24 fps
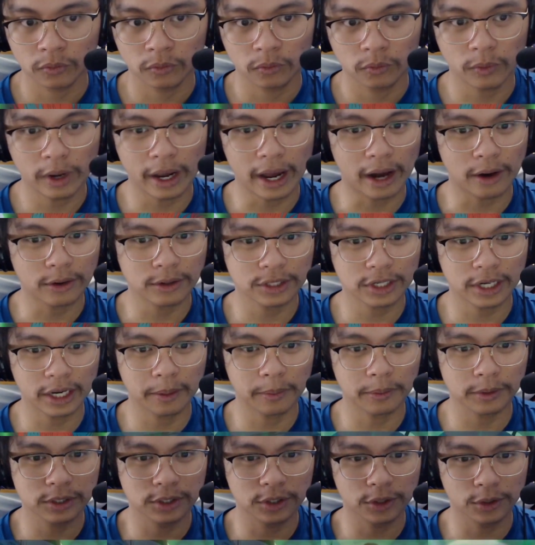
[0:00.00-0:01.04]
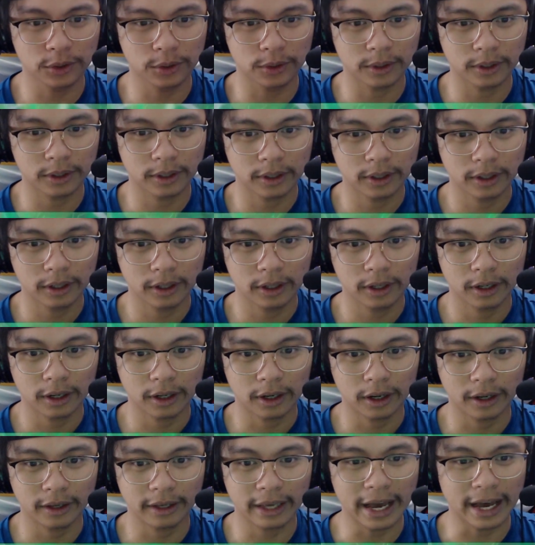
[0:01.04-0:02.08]
Wait, how is she able to?
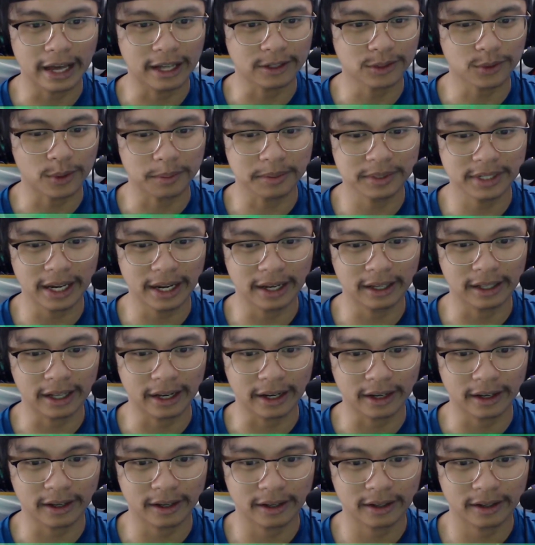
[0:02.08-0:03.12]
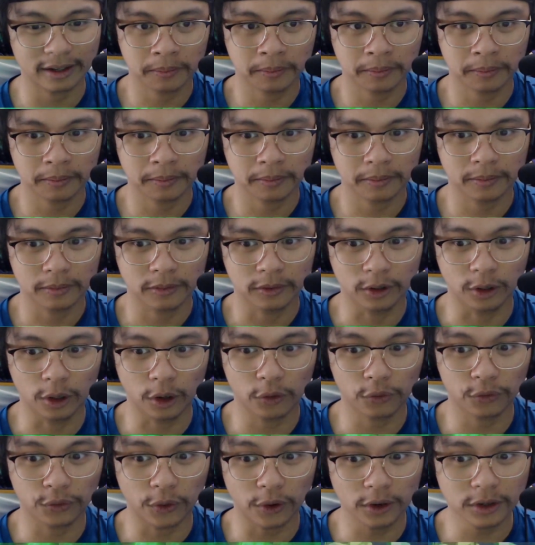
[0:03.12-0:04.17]
Yeah, that's what I'm saying. Like.
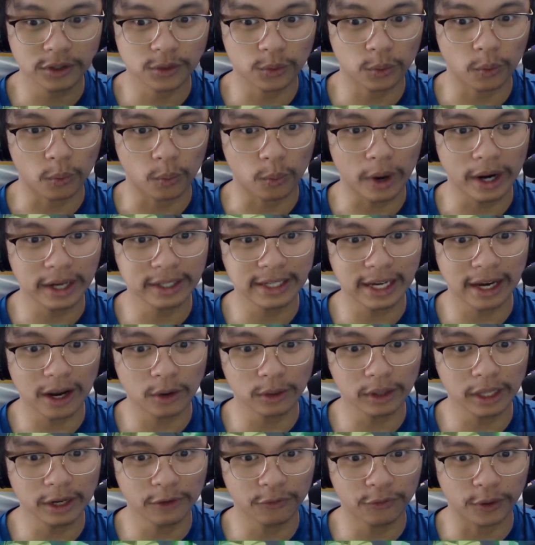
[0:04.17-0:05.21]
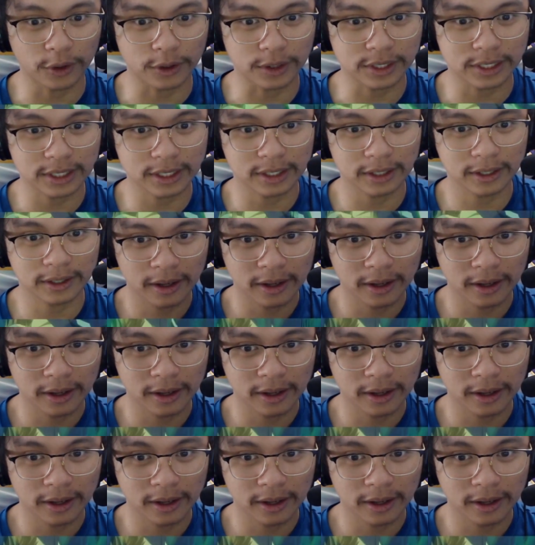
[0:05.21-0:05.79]
You're first? Why take out Lin first?